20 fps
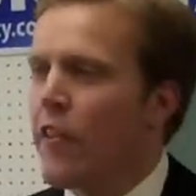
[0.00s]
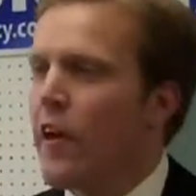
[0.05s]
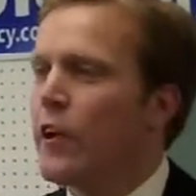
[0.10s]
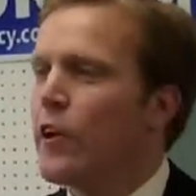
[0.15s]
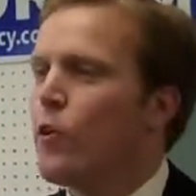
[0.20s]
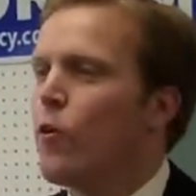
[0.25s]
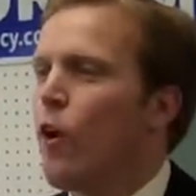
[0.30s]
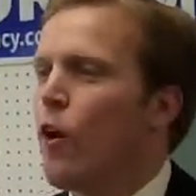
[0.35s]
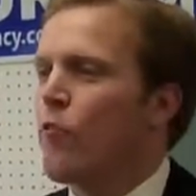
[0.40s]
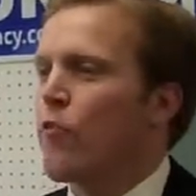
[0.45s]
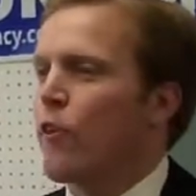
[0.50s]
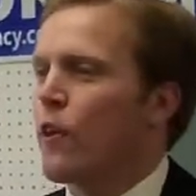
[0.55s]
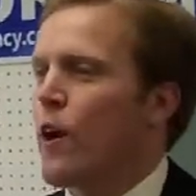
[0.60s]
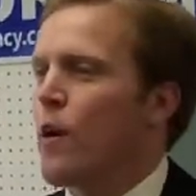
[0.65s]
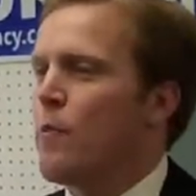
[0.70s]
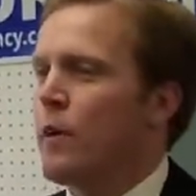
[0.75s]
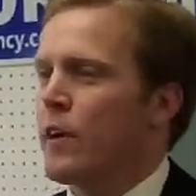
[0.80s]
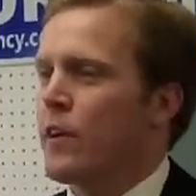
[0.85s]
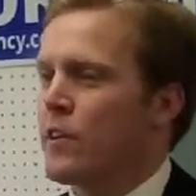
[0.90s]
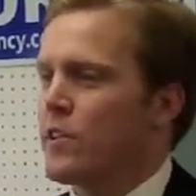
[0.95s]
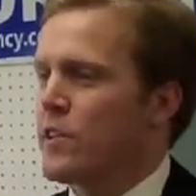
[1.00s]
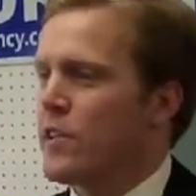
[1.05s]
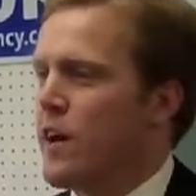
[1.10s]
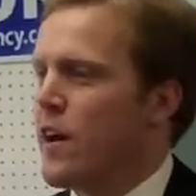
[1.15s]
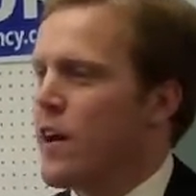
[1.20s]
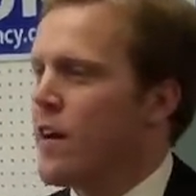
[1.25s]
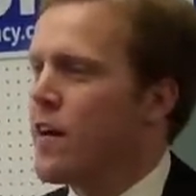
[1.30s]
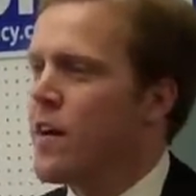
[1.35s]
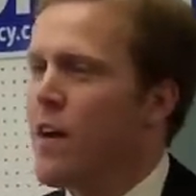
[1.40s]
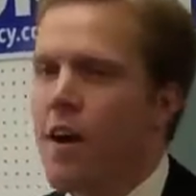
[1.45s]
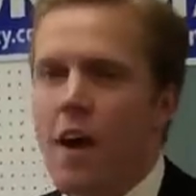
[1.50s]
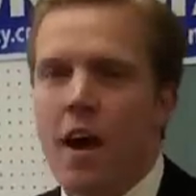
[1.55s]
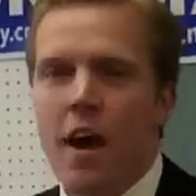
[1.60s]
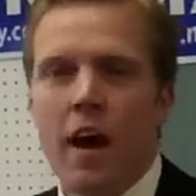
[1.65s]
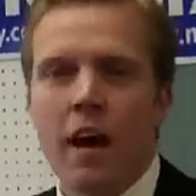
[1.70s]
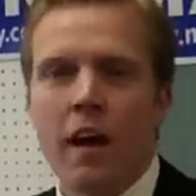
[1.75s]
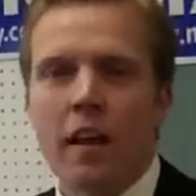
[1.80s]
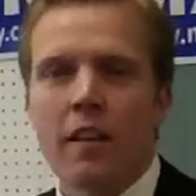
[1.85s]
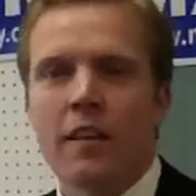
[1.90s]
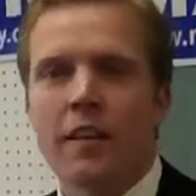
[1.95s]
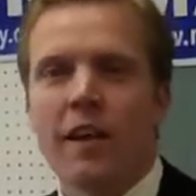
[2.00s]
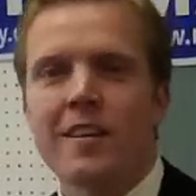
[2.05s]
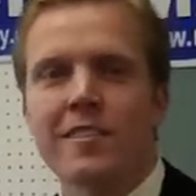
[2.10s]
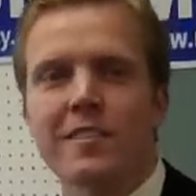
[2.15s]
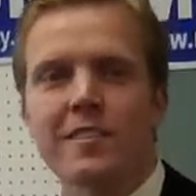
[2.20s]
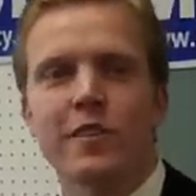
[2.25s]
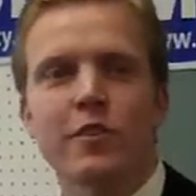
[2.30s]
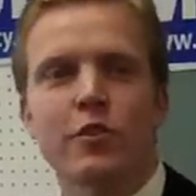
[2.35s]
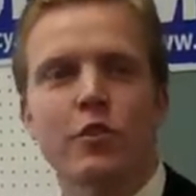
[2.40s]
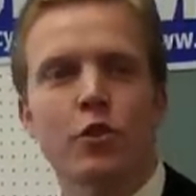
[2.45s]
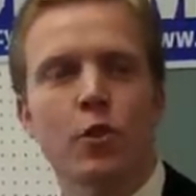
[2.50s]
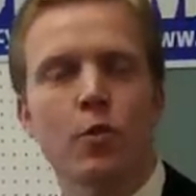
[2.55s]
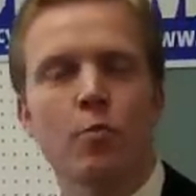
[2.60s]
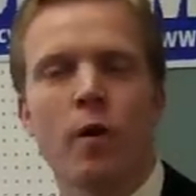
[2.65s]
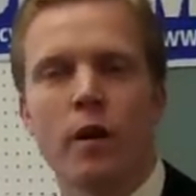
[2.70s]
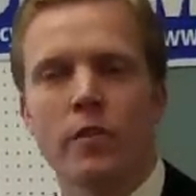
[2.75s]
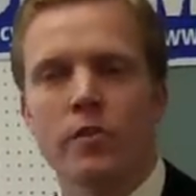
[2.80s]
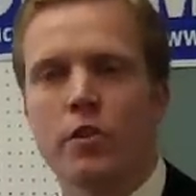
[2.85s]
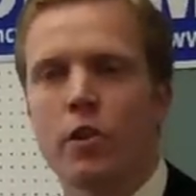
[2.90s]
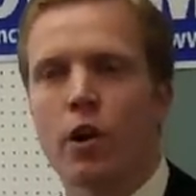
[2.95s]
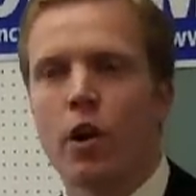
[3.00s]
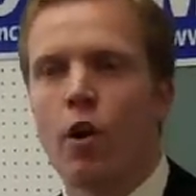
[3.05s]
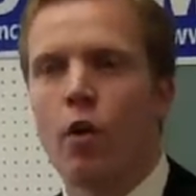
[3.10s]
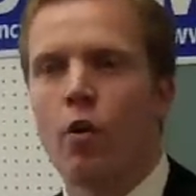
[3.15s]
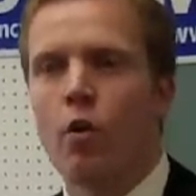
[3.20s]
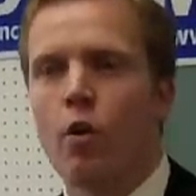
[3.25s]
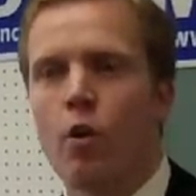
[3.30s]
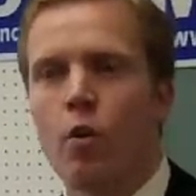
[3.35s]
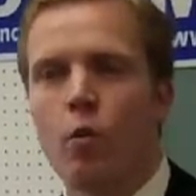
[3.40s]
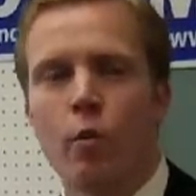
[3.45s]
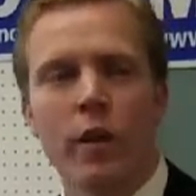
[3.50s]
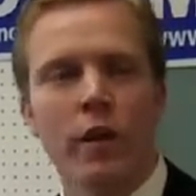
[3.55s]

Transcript: Thank you all for coming here today. Less than two months ago,